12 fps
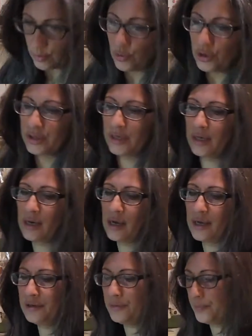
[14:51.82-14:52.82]
am working
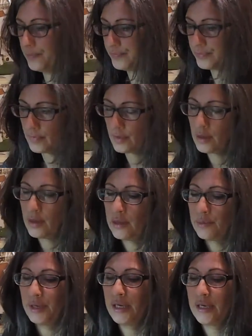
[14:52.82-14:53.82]
on.
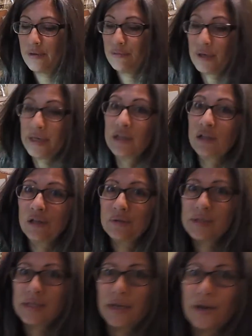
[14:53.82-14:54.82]
Let me get right
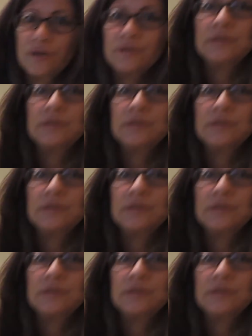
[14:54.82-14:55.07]
close here.